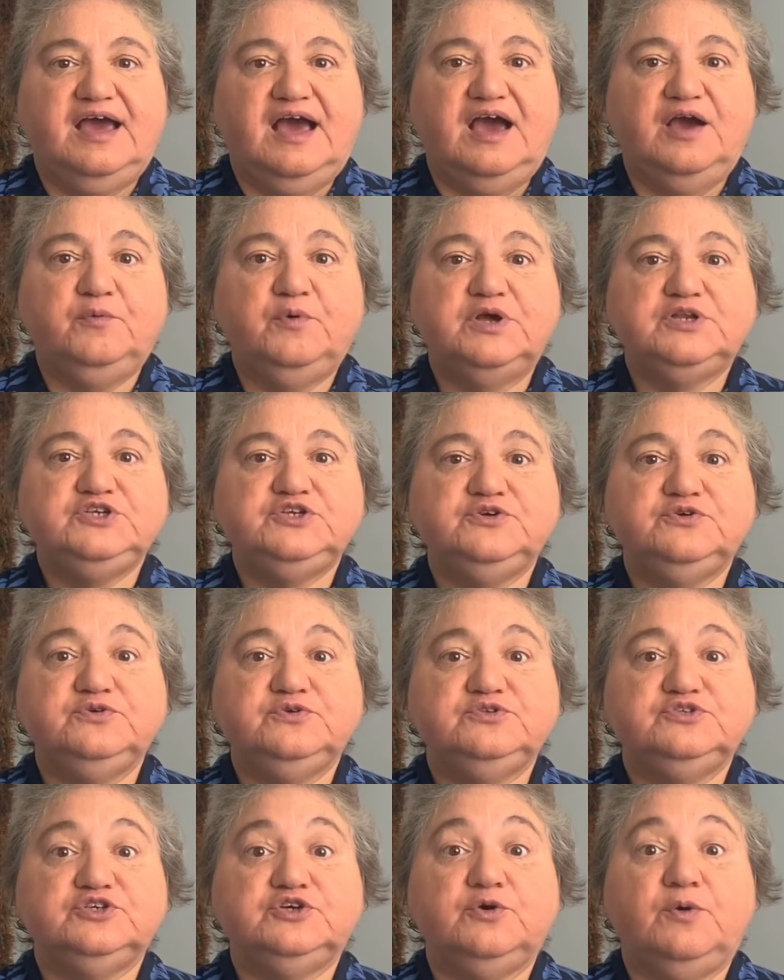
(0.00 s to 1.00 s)
I want
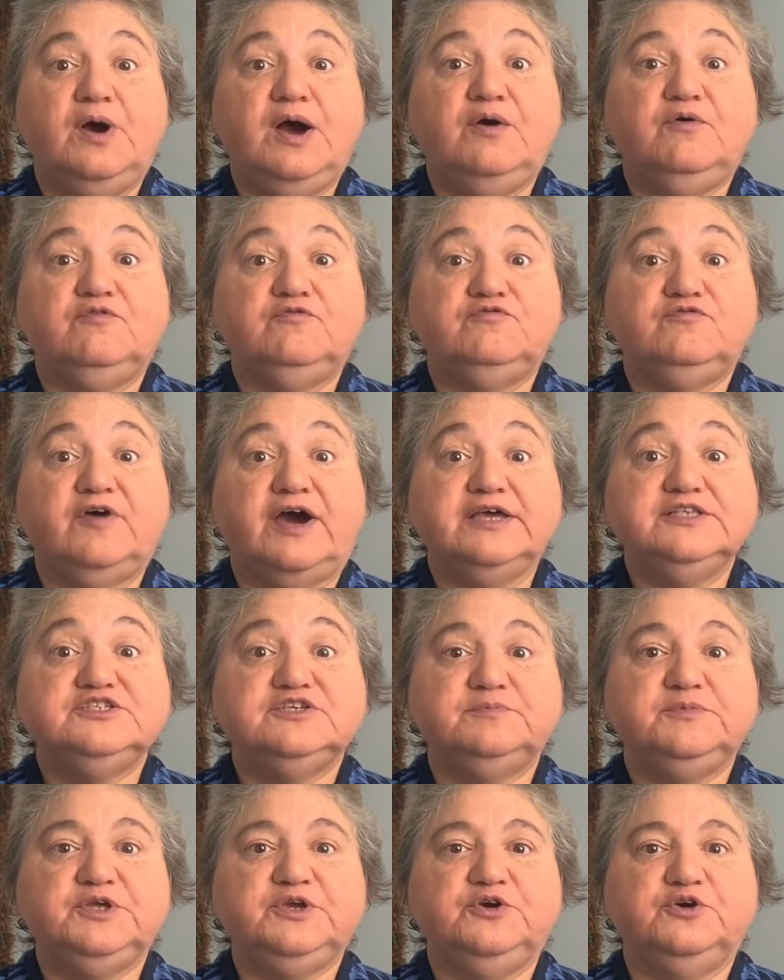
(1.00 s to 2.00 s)
you to go out, find
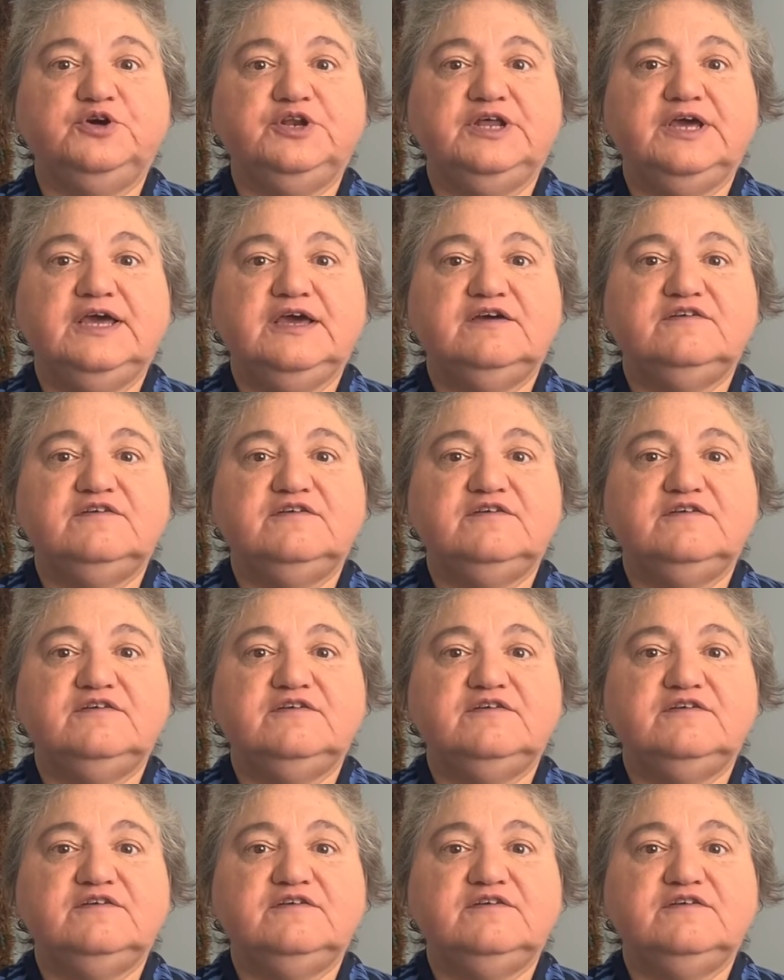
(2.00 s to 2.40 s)
something good,